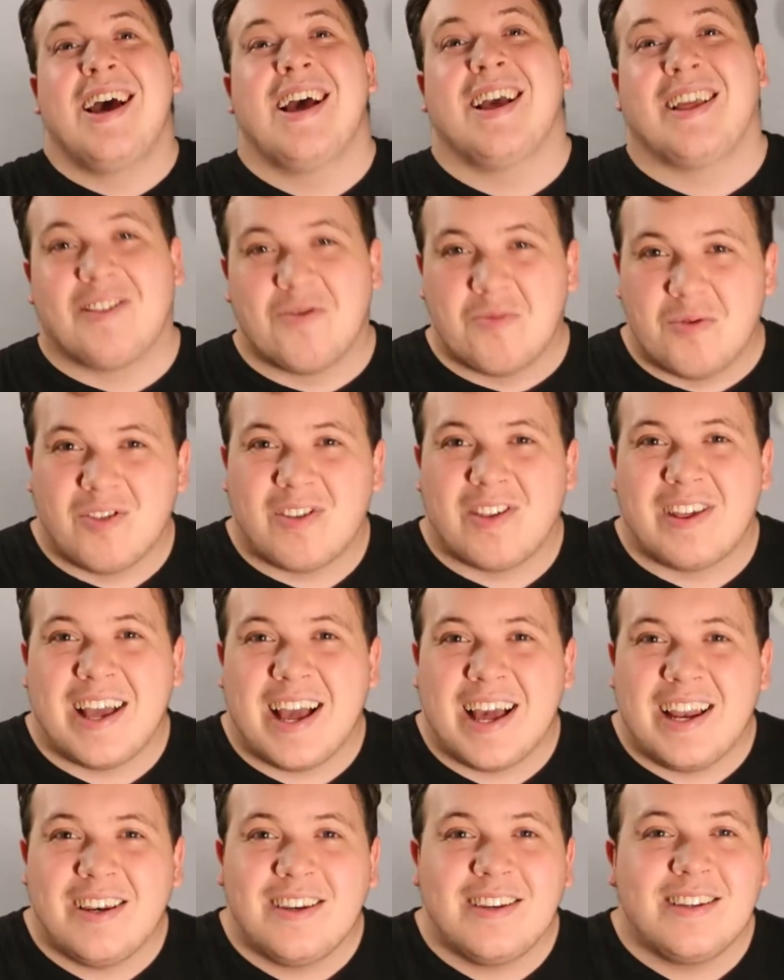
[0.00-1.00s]
towards the
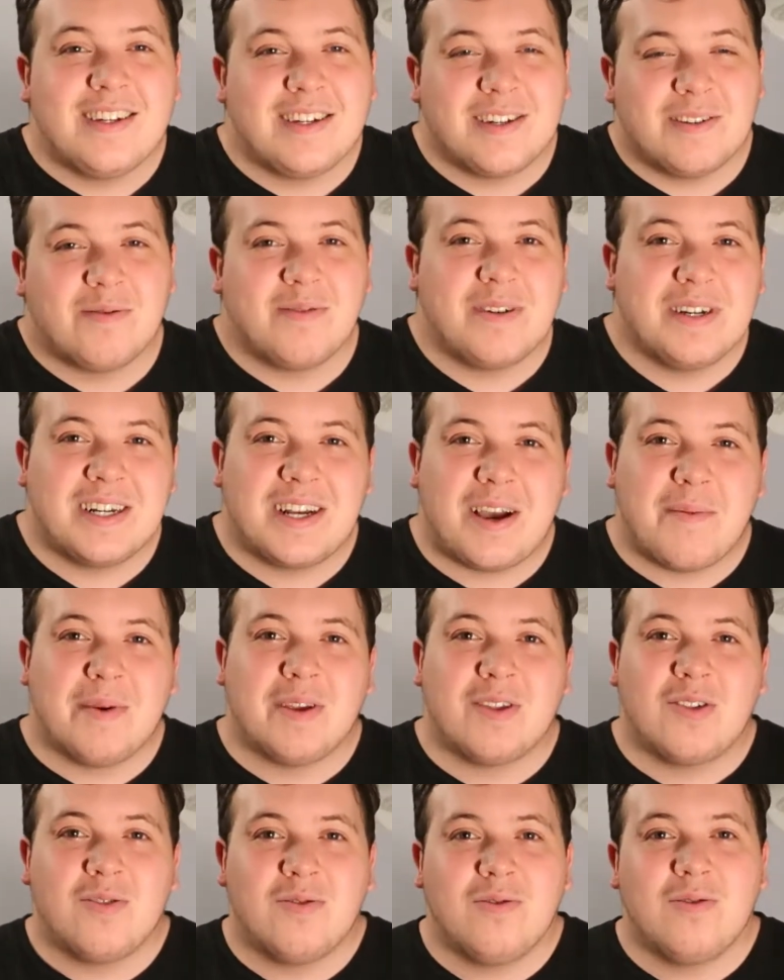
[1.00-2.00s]
end, we're coming
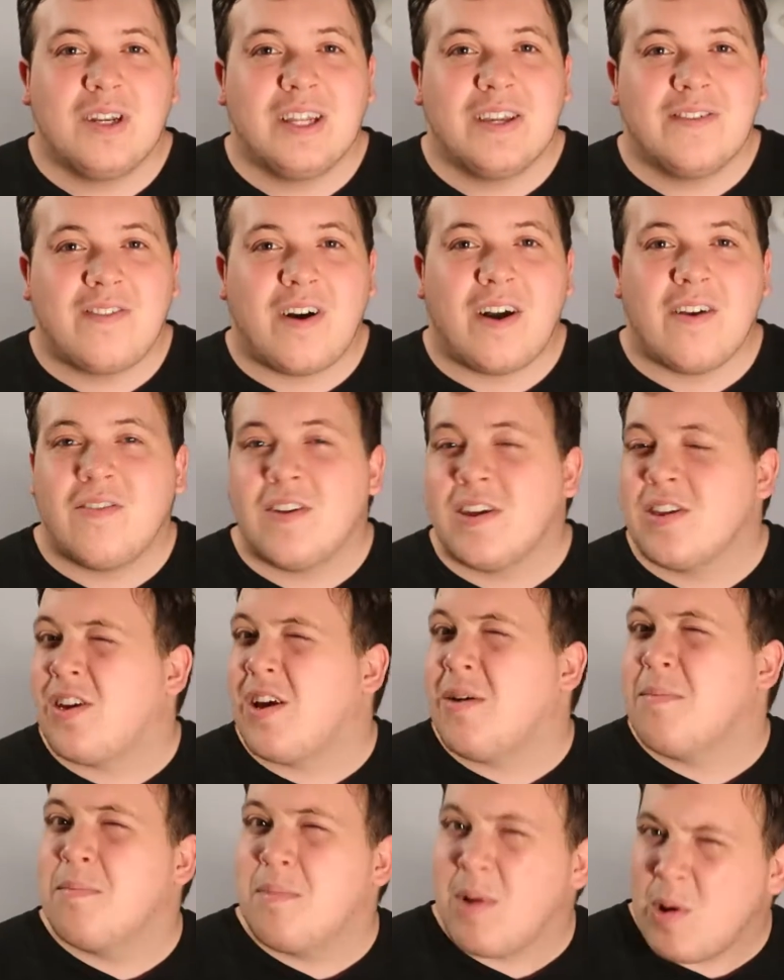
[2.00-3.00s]
to the 5 things I
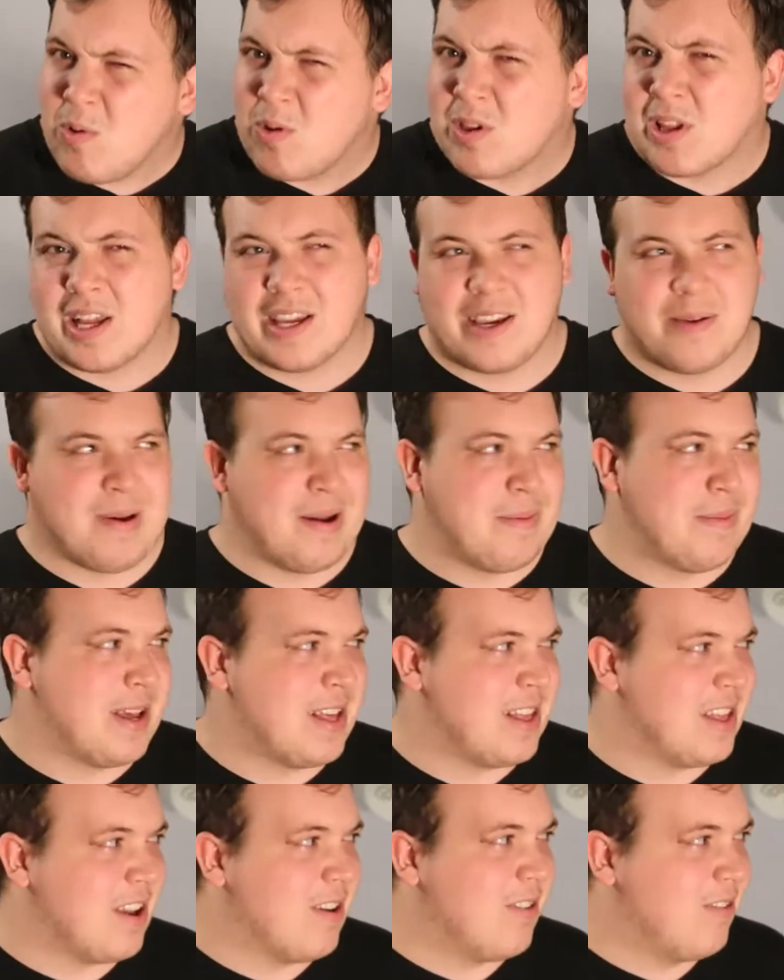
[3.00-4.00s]
most like about
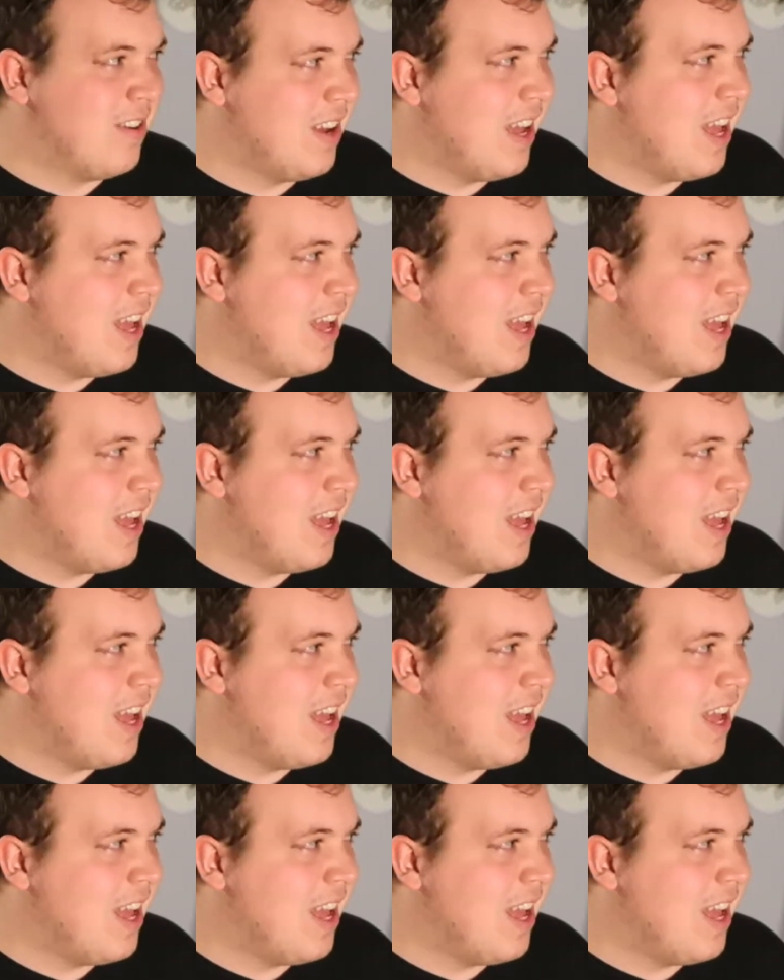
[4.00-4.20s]
myself.